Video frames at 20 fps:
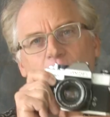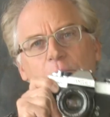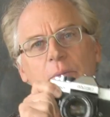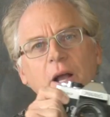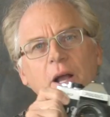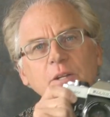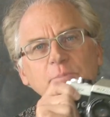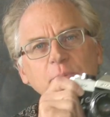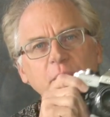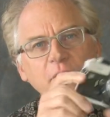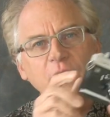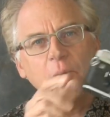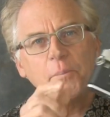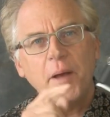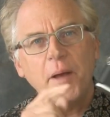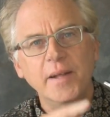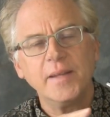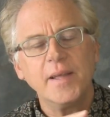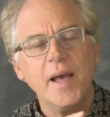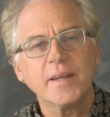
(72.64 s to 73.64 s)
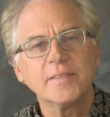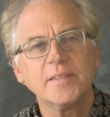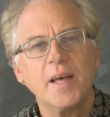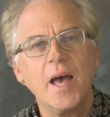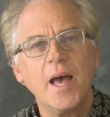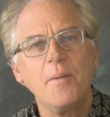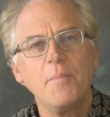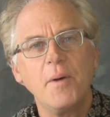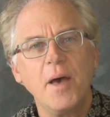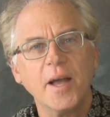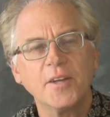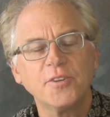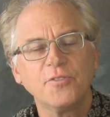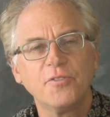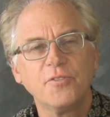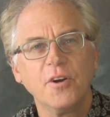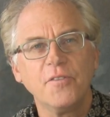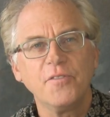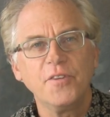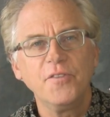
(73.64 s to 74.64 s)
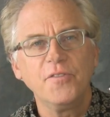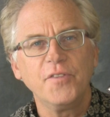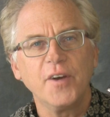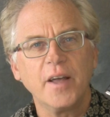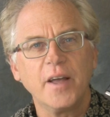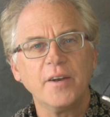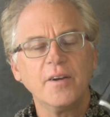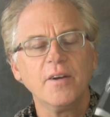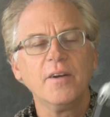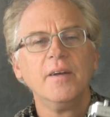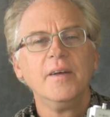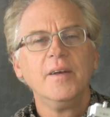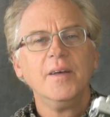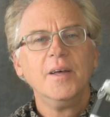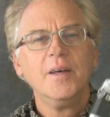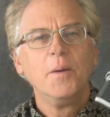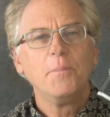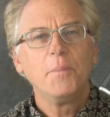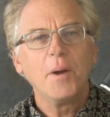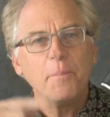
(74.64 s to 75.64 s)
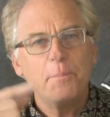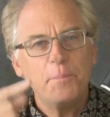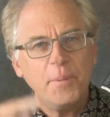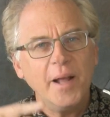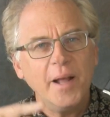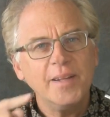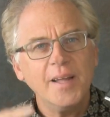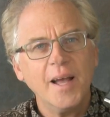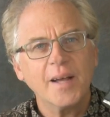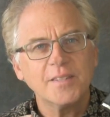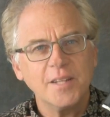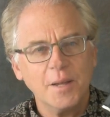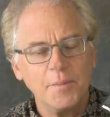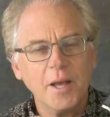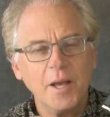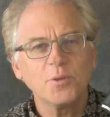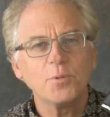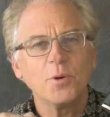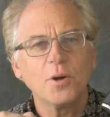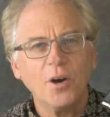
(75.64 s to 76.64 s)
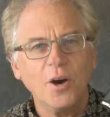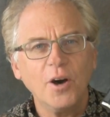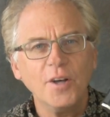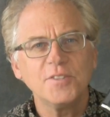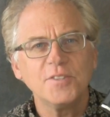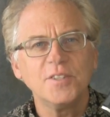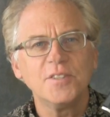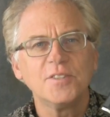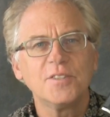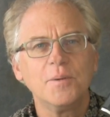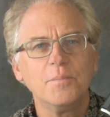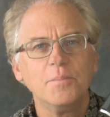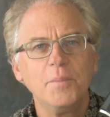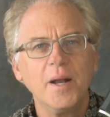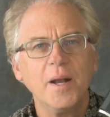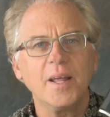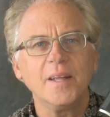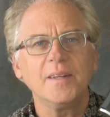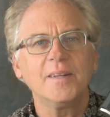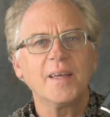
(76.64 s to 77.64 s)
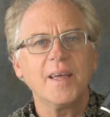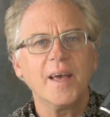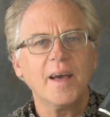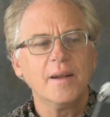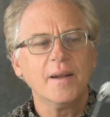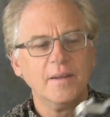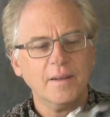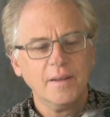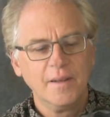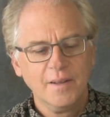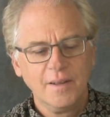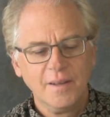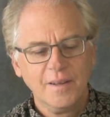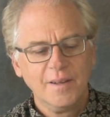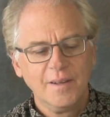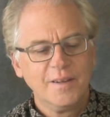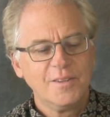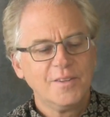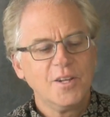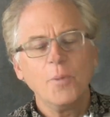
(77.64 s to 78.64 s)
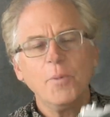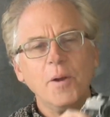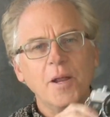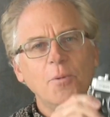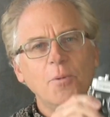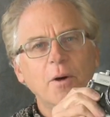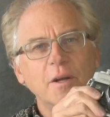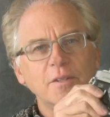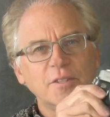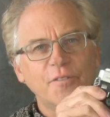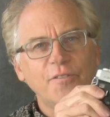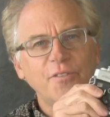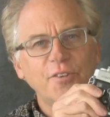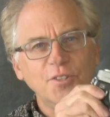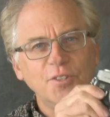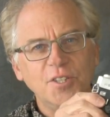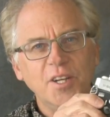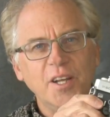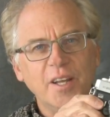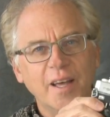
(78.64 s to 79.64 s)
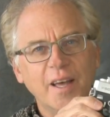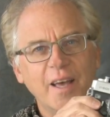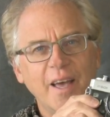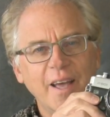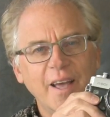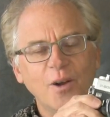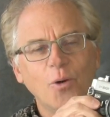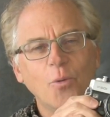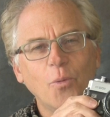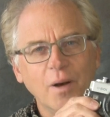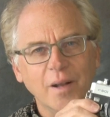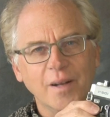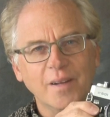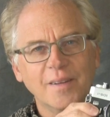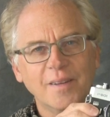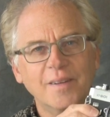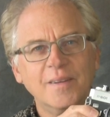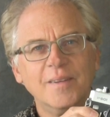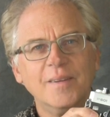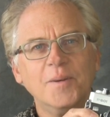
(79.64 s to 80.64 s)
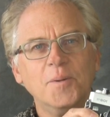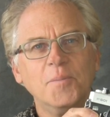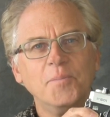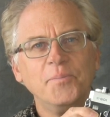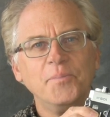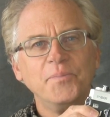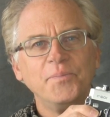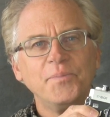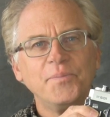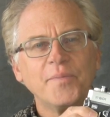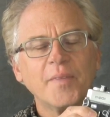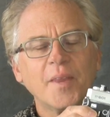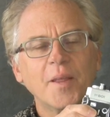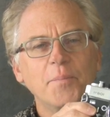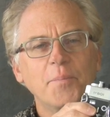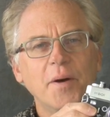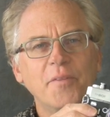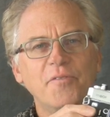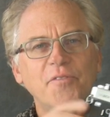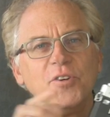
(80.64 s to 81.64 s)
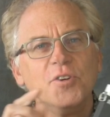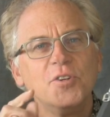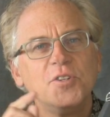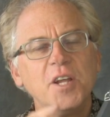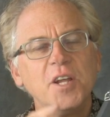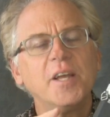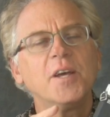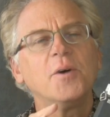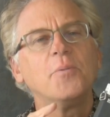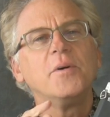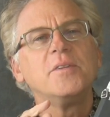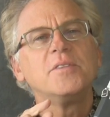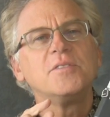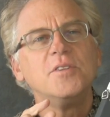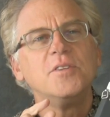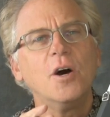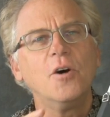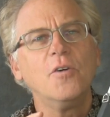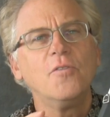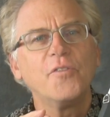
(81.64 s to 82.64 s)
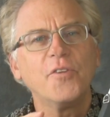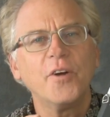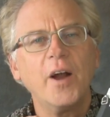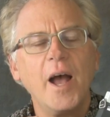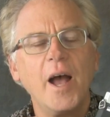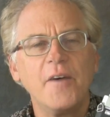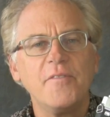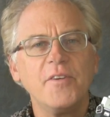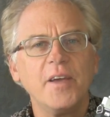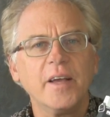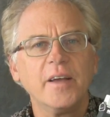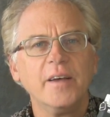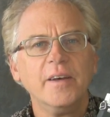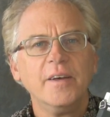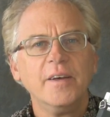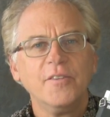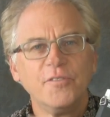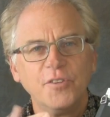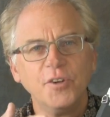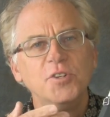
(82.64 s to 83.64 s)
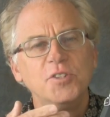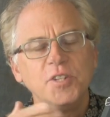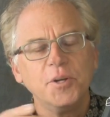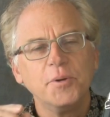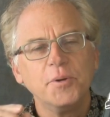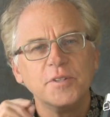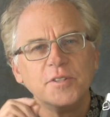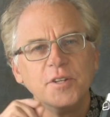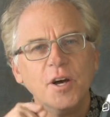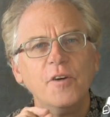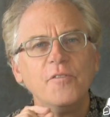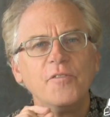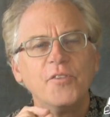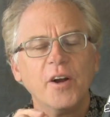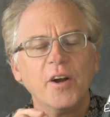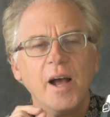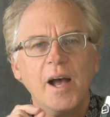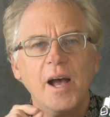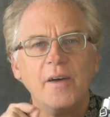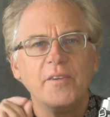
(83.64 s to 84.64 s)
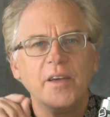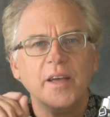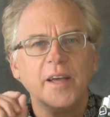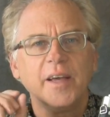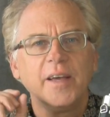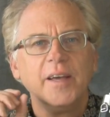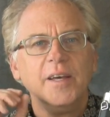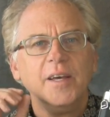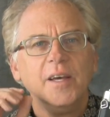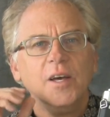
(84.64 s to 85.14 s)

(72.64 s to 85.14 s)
reminds me of a Pentax MX for a viewfinder, but a Pentax MX will cost you some money to get. Nobody wants a Fujica 801, but Fujica was known for having Fuji was known for having